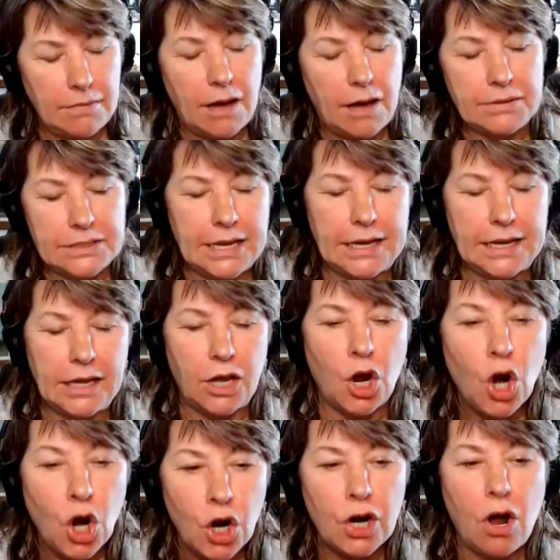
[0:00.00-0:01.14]
I was taking
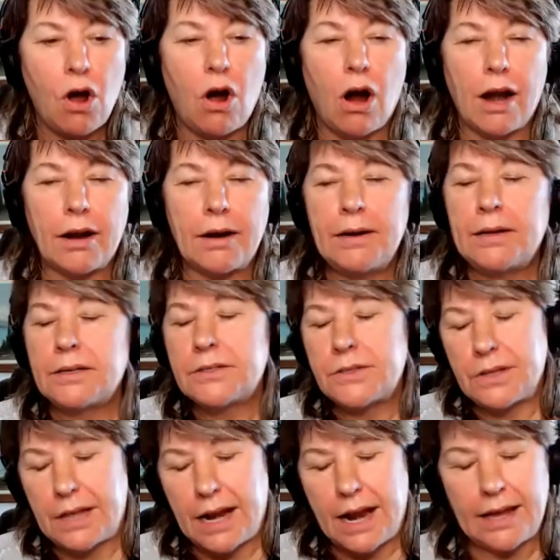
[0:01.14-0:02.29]
her car
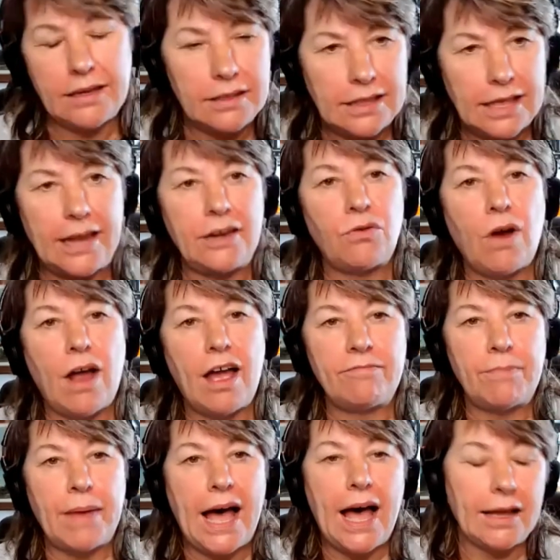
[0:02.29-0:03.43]
so that I could then
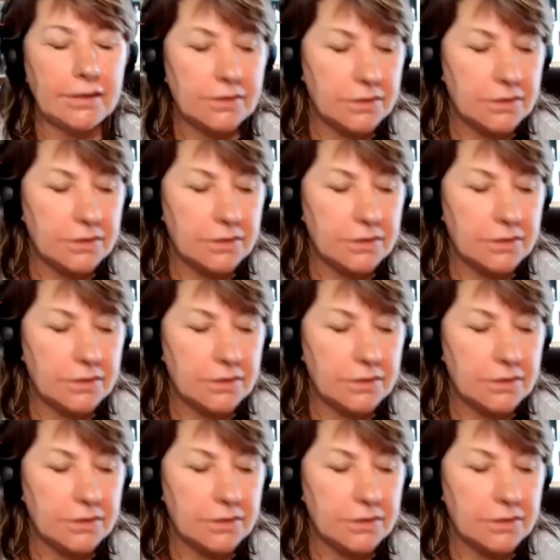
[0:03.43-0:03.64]
drive back.